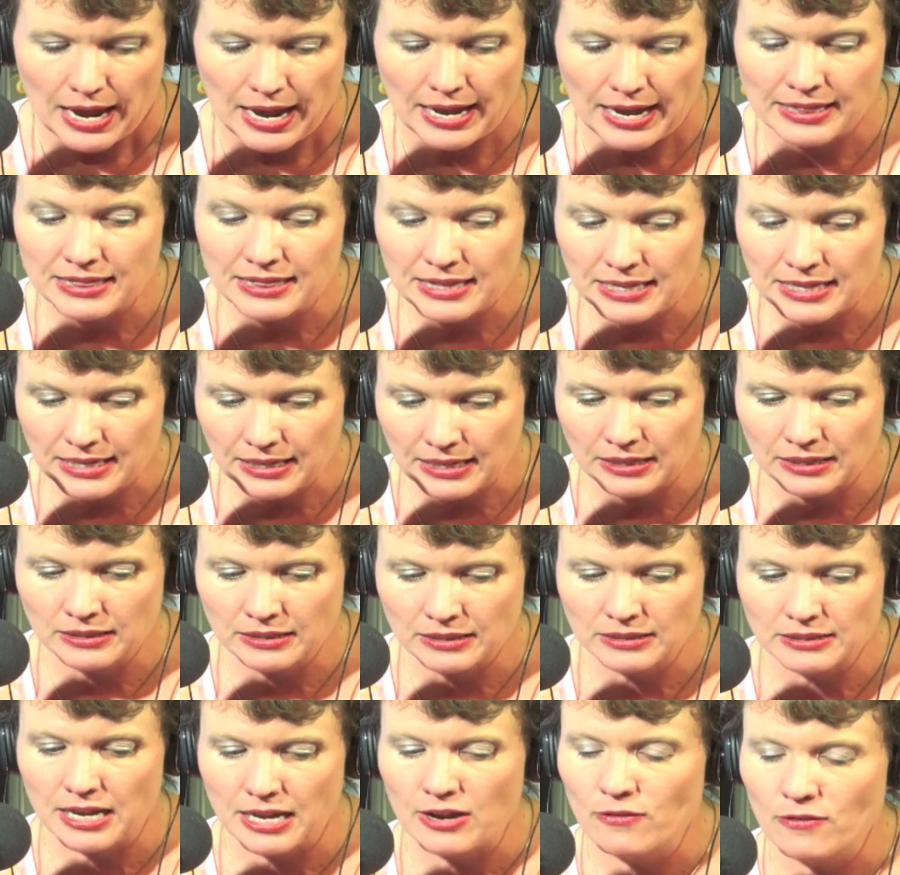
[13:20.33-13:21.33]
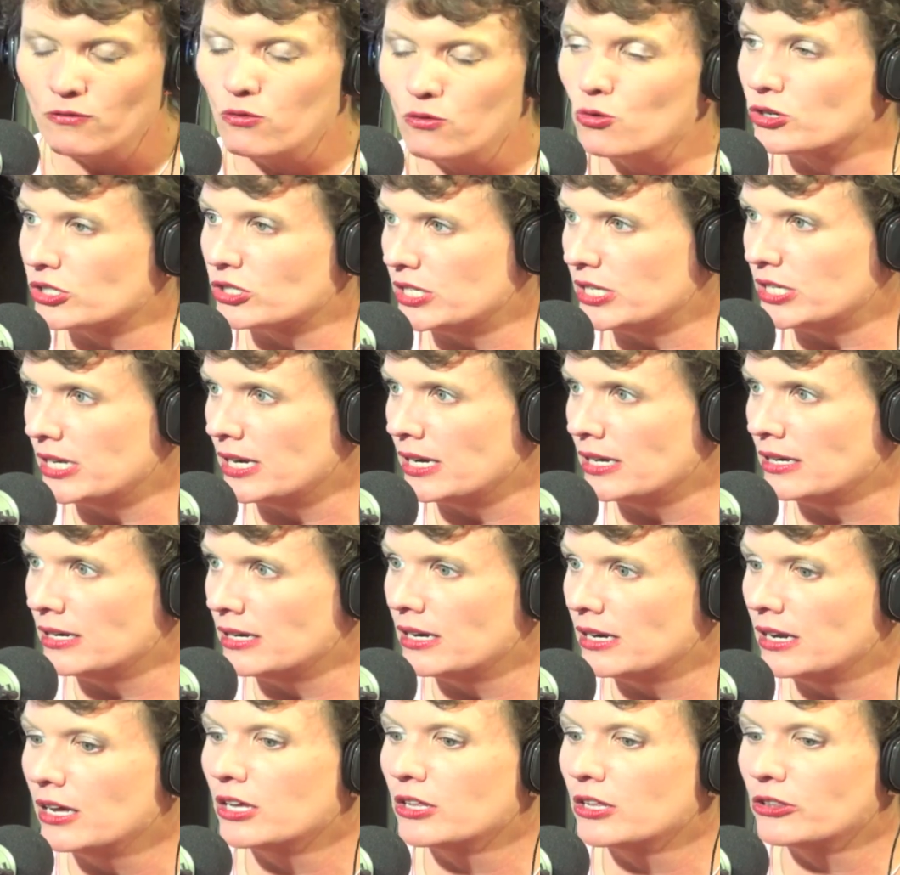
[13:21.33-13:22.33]
And then, day 14,
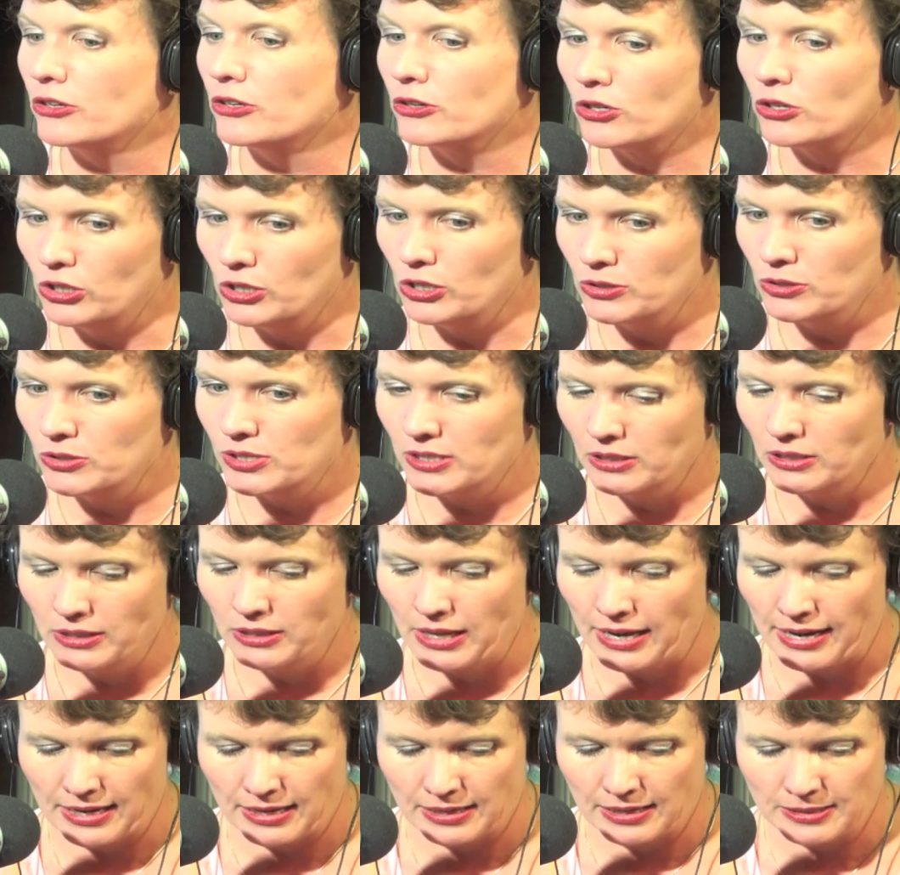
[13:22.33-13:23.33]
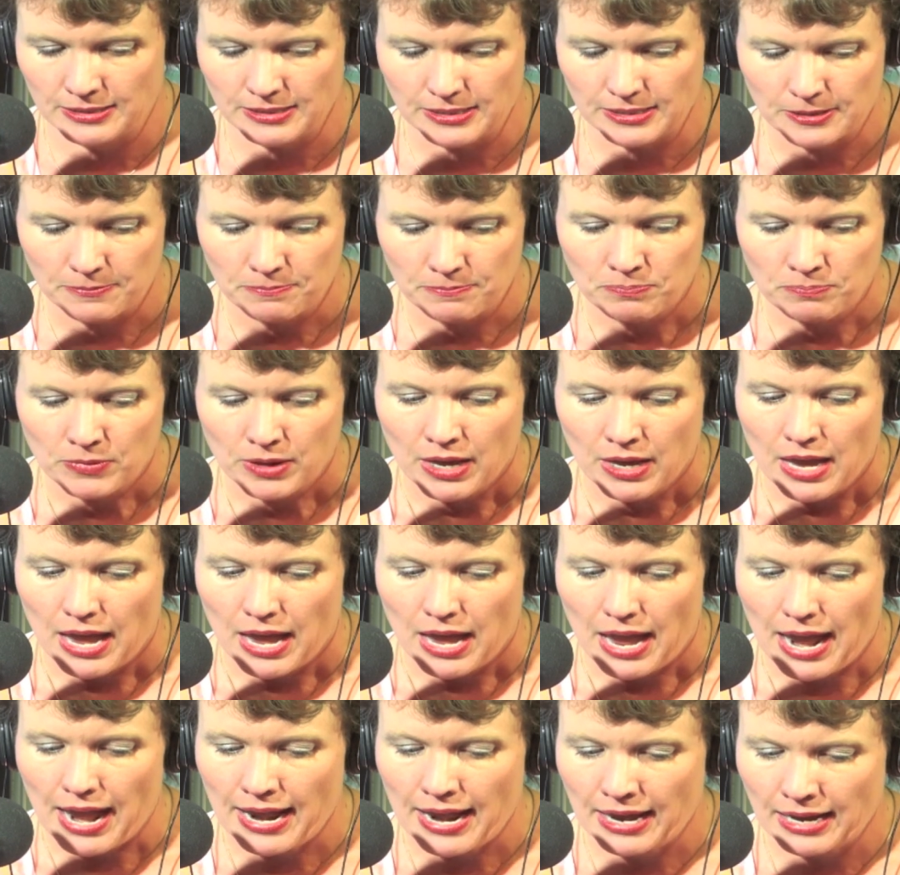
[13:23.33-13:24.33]
they're close to land,
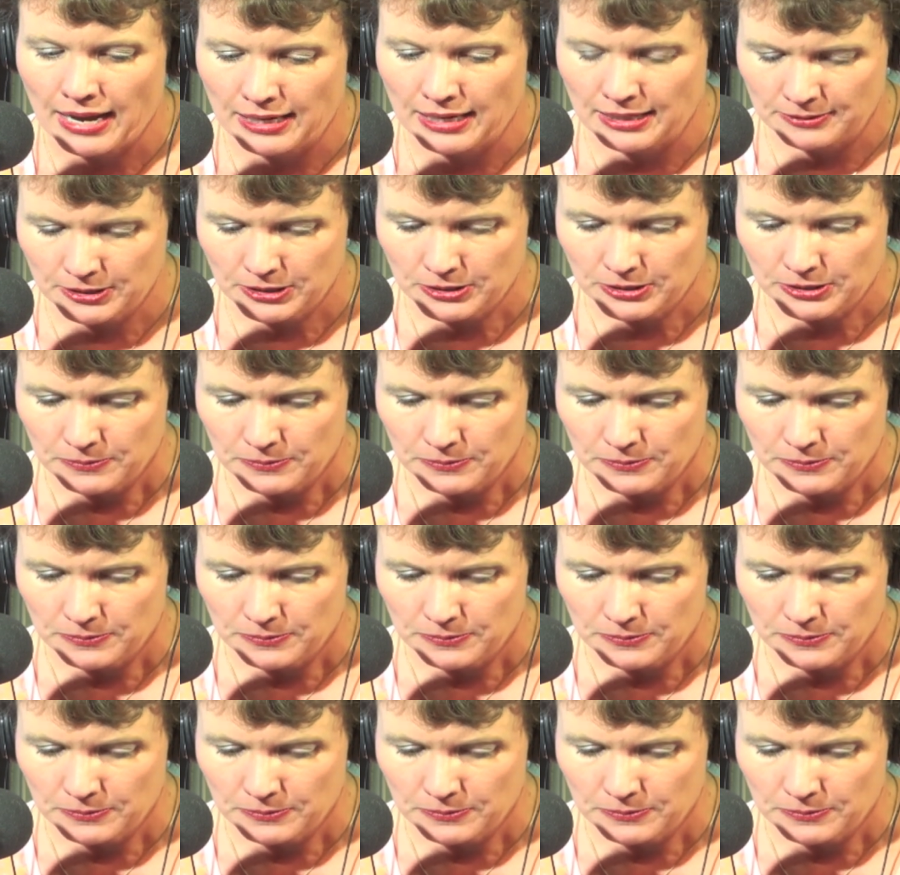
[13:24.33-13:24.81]
and